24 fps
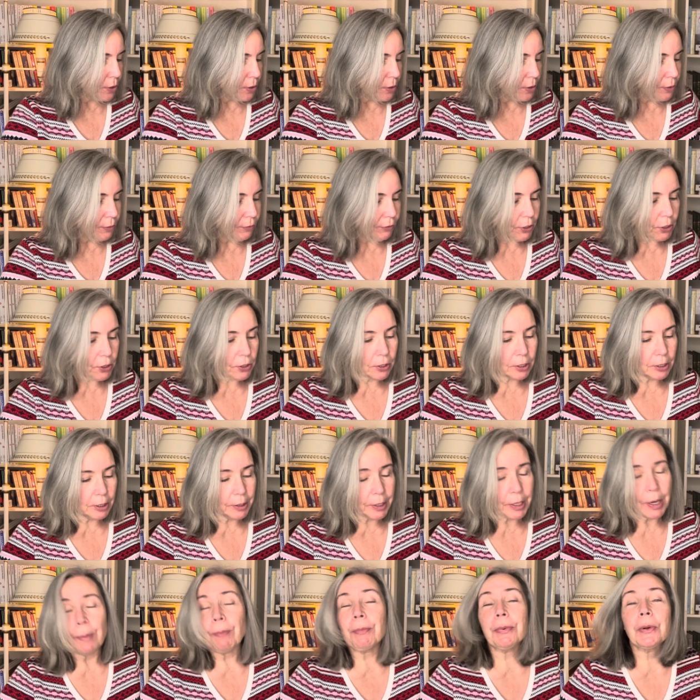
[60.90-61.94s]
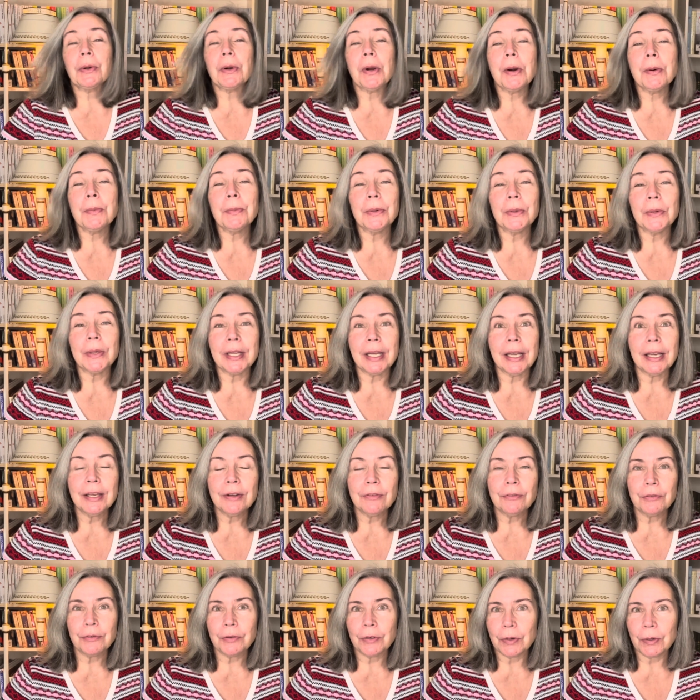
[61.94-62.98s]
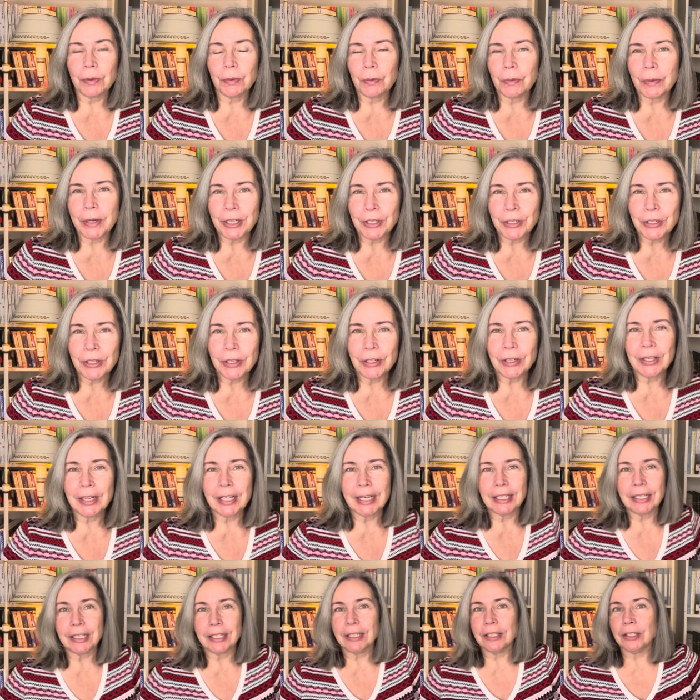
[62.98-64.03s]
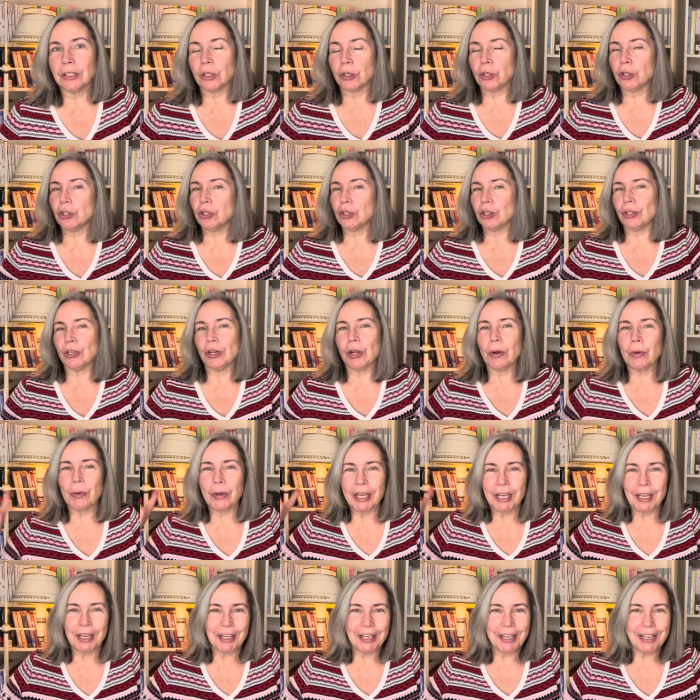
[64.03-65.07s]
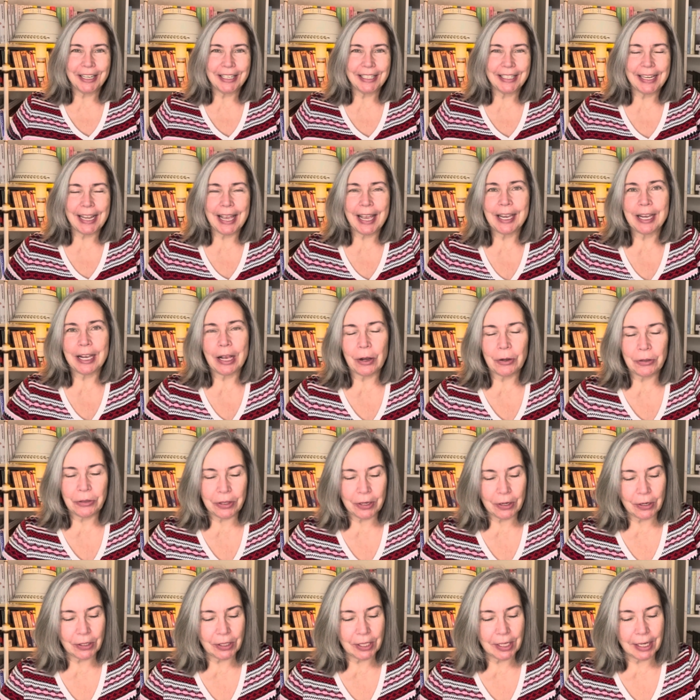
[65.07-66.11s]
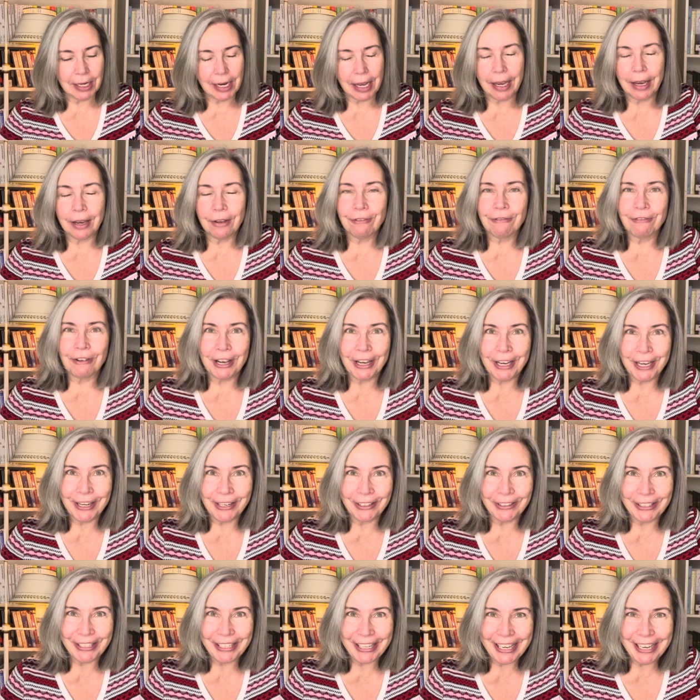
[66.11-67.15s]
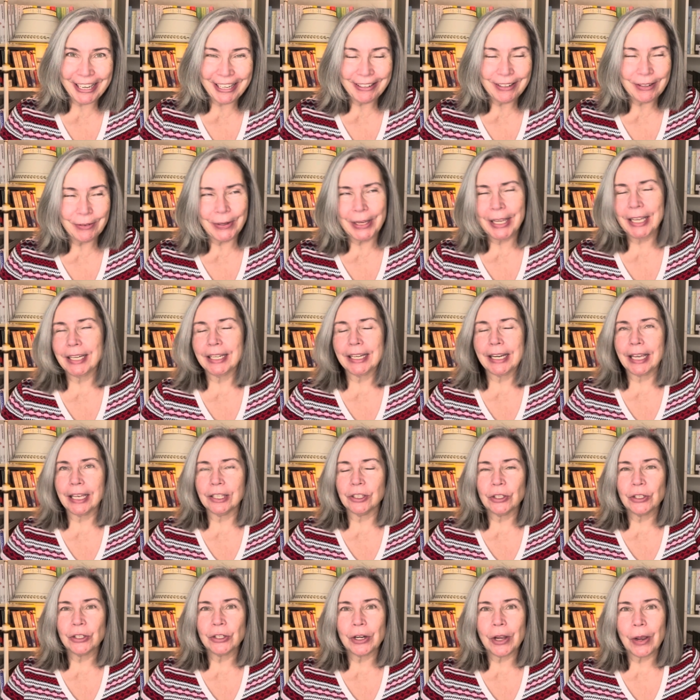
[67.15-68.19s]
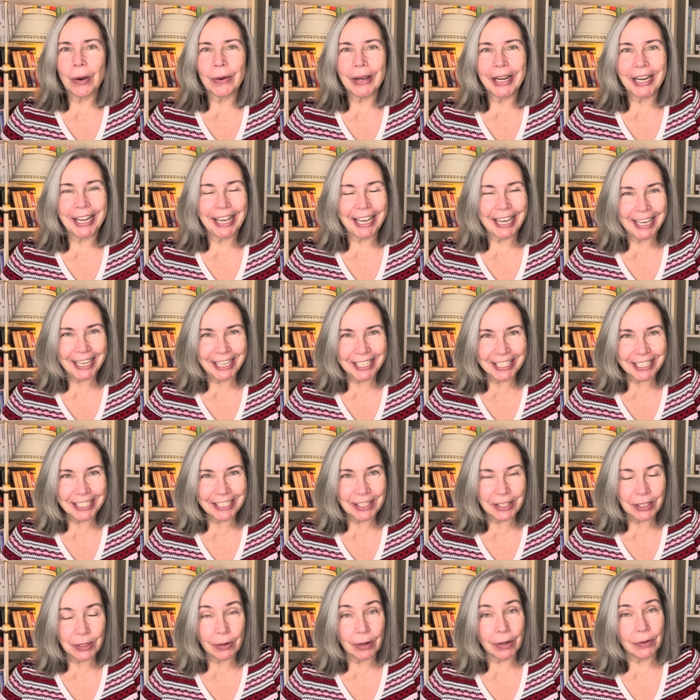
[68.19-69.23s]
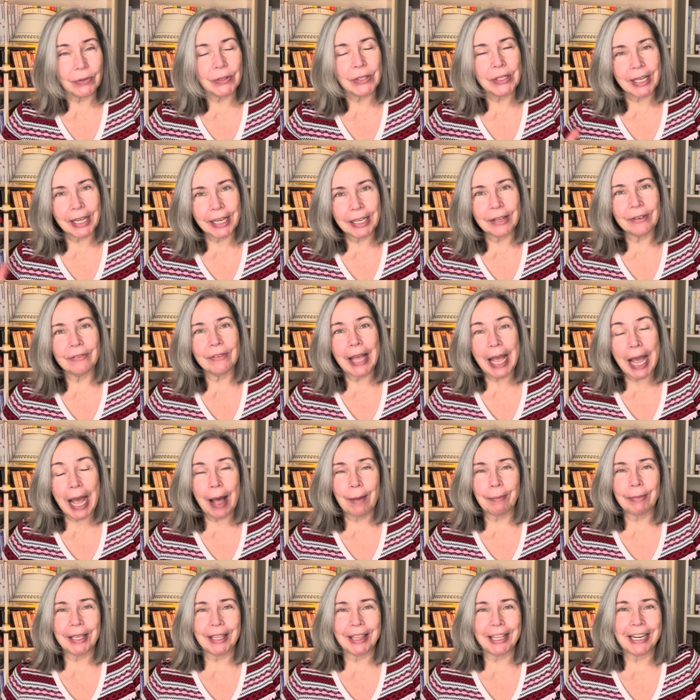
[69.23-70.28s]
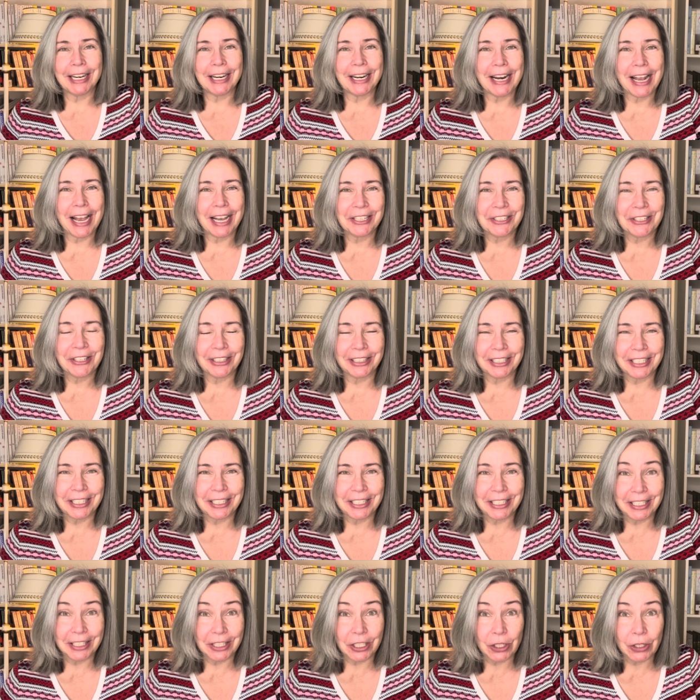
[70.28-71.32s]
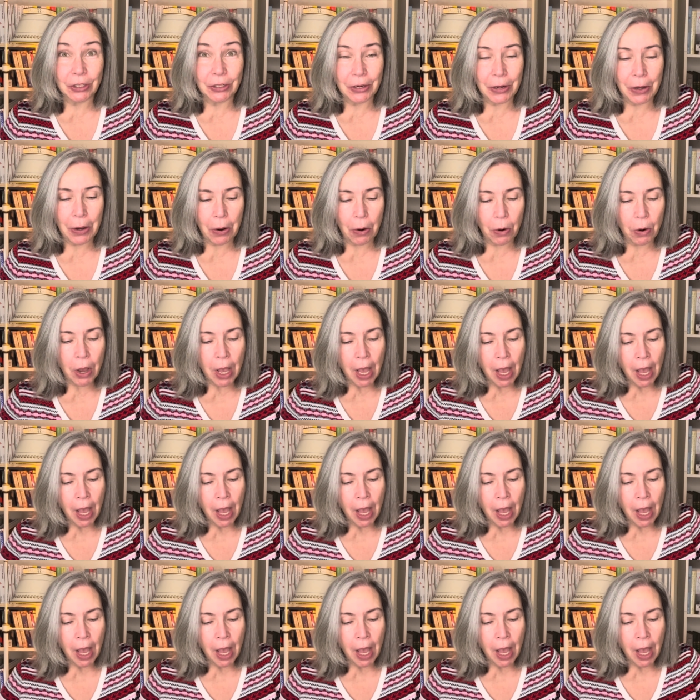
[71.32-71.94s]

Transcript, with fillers: is certainly appropriate for winter, and it is a snowy day out there today, finally. We hadn't had snow in ages, so I was kind of happy that it actually did snow.